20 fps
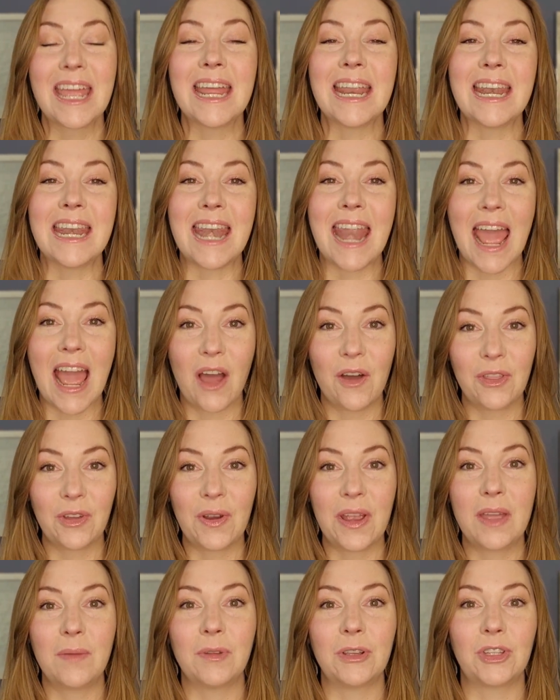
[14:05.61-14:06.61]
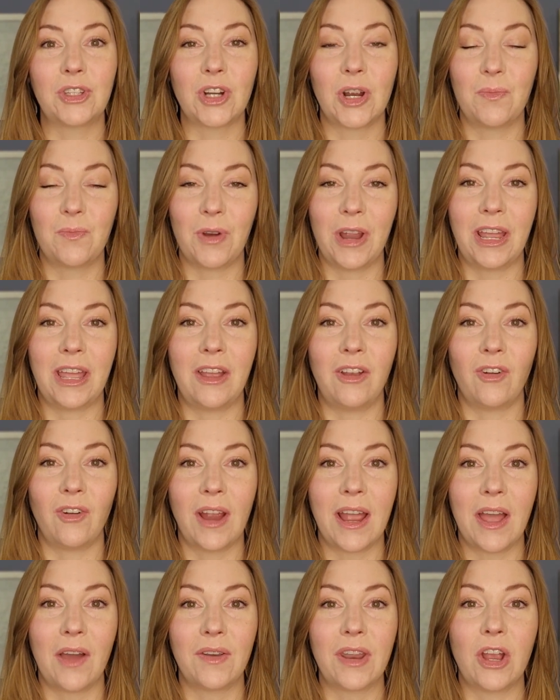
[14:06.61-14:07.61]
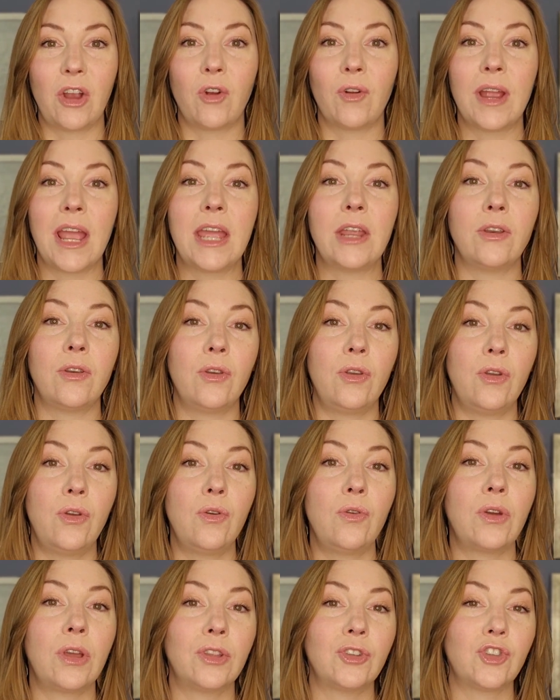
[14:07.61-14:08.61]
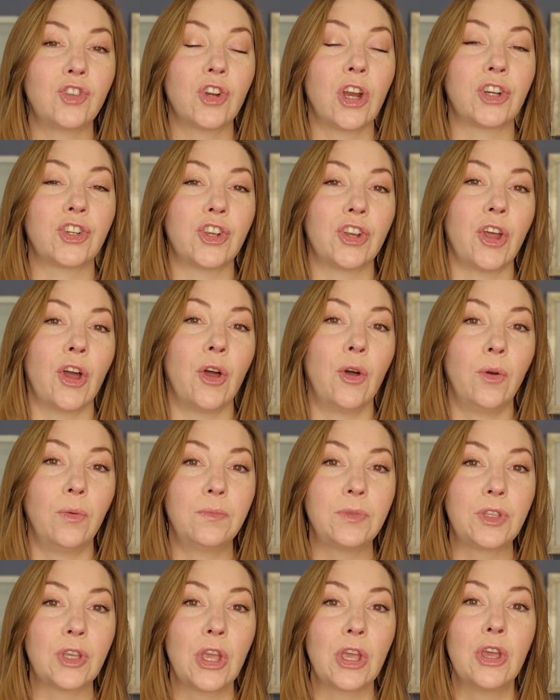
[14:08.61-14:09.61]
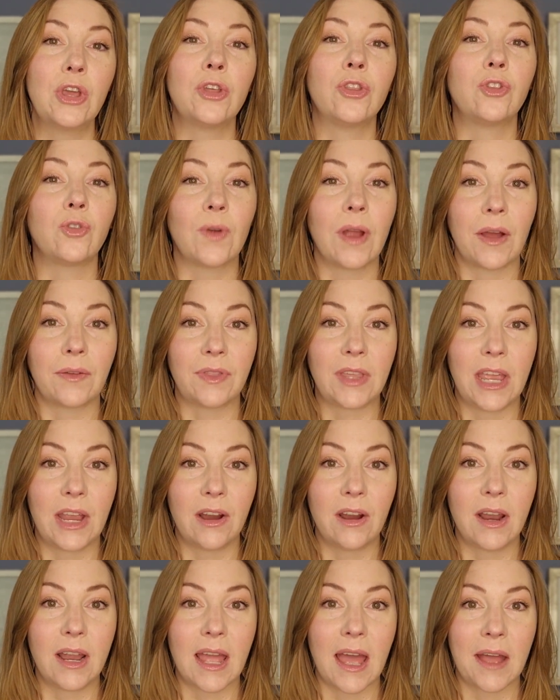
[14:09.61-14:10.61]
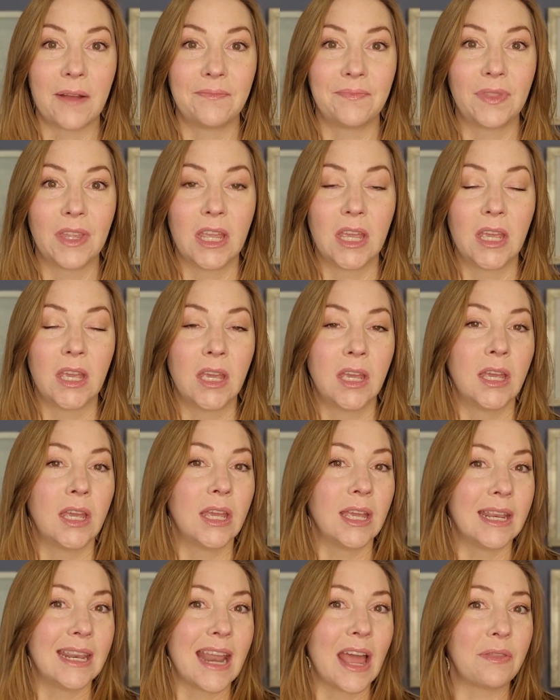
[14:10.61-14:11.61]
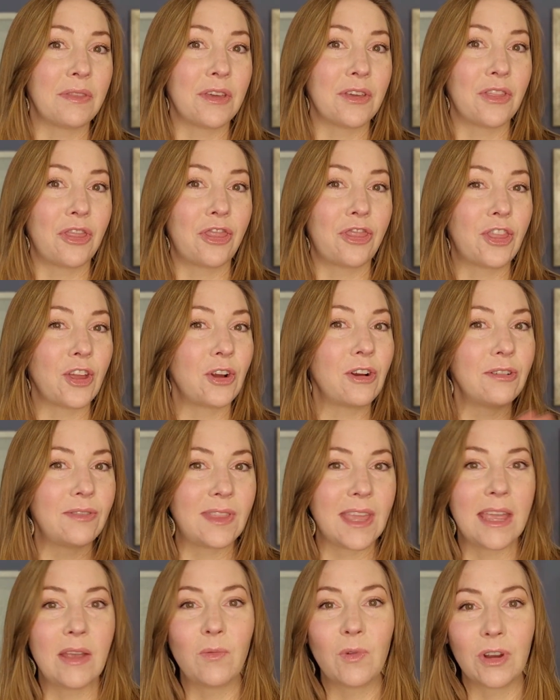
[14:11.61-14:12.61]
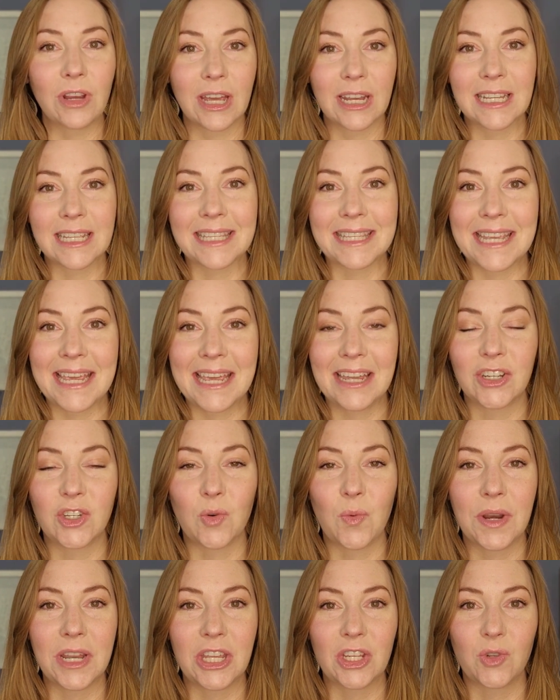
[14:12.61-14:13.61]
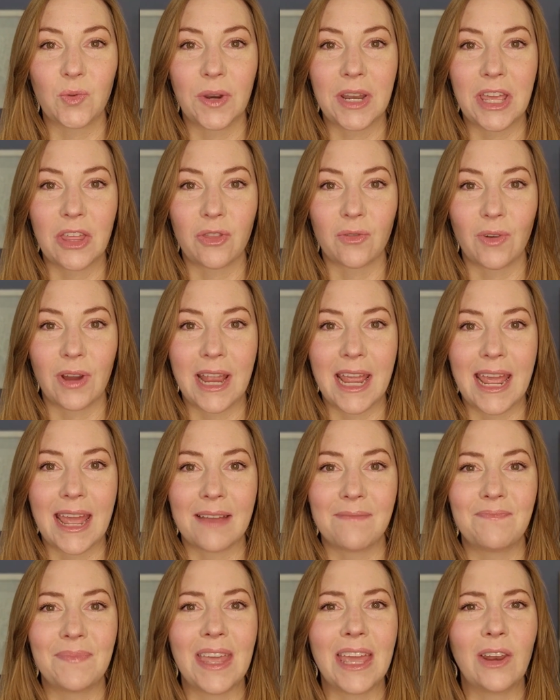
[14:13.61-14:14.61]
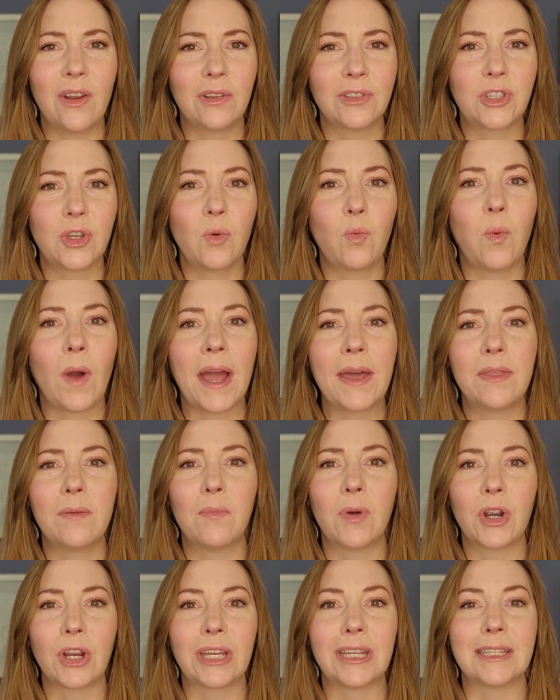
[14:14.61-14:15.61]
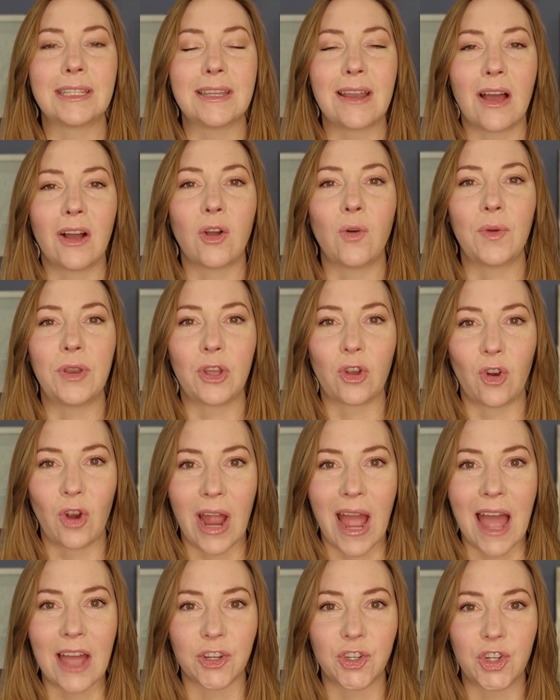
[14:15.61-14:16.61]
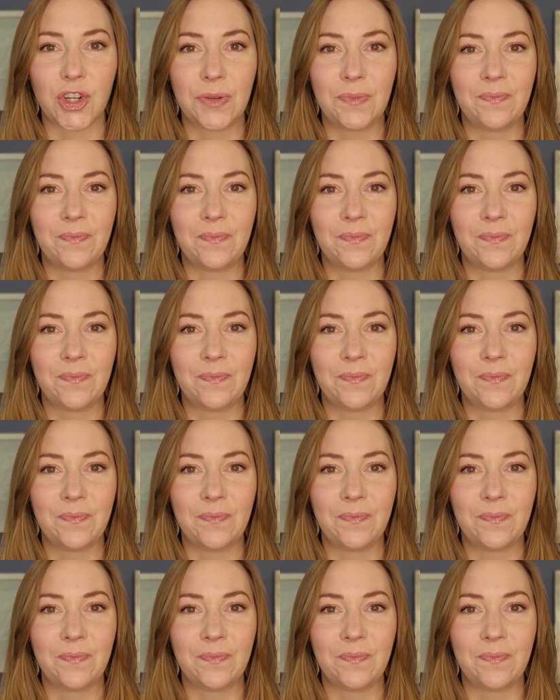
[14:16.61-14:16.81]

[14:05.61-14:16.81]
Now they're able to start breaking ground and create new construction homes throughout the area. Now, the third thing we're going to see in 2023, and also why the market is not going to crash.